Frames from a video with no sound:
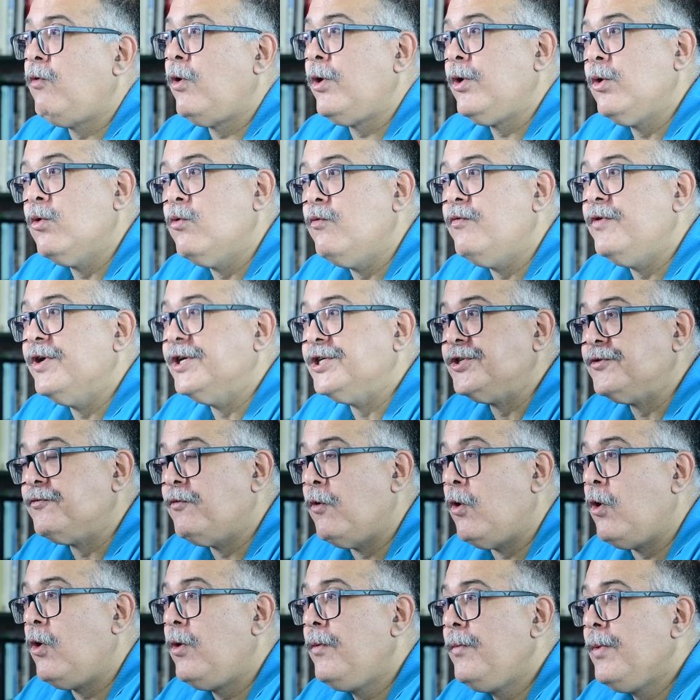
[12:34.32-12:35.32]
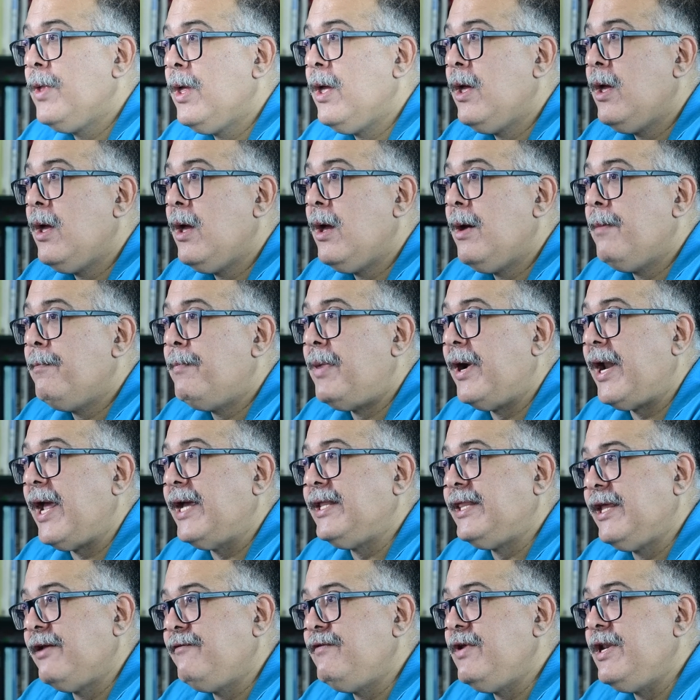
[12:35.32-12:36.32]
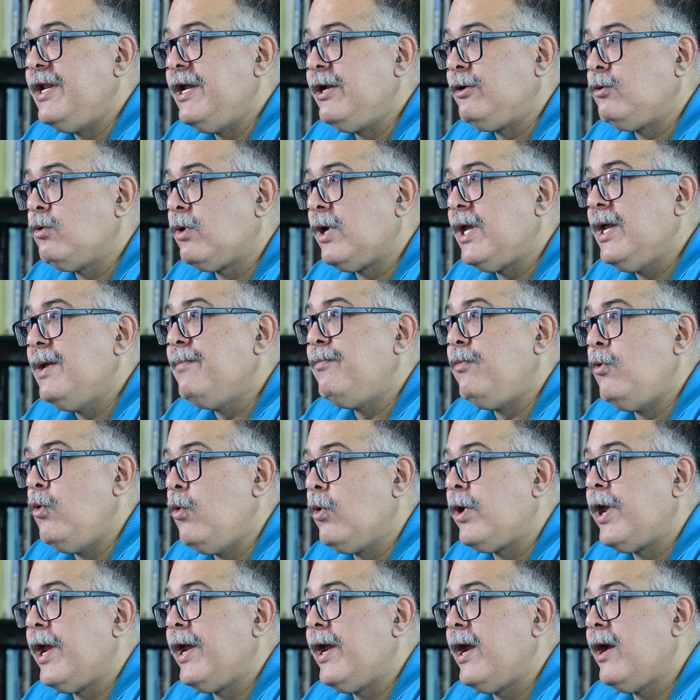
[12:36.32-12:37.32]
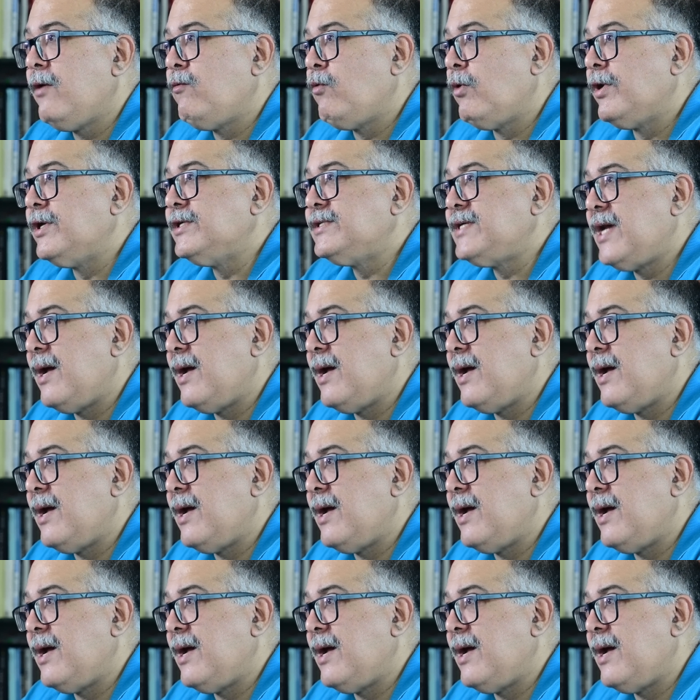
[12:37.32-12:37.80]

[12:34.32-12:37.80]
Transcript: what you wish for. But I think we need to keep looking at what is